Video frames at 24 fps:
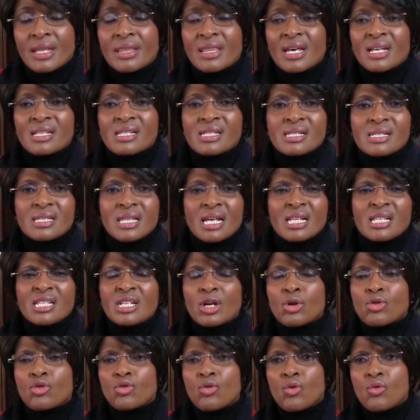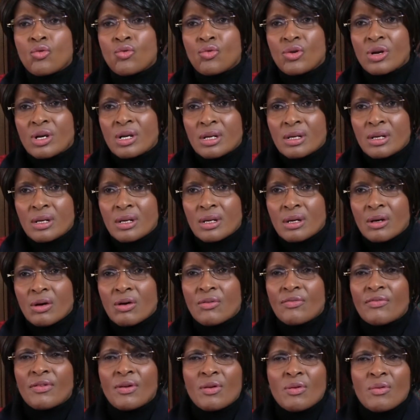That's a role
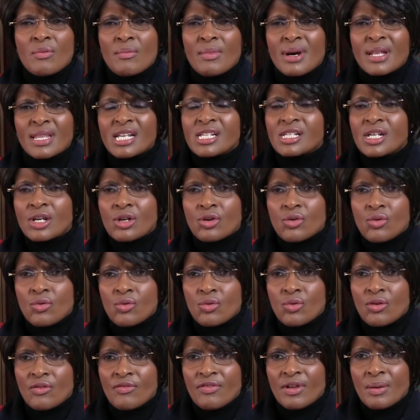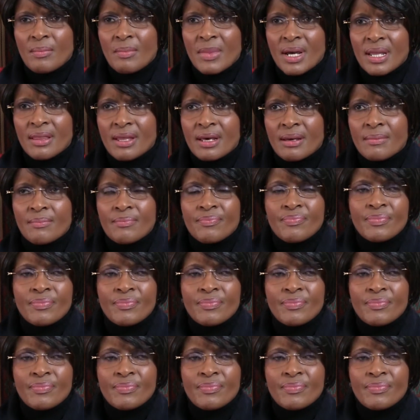of a woman, that's a role of a mother.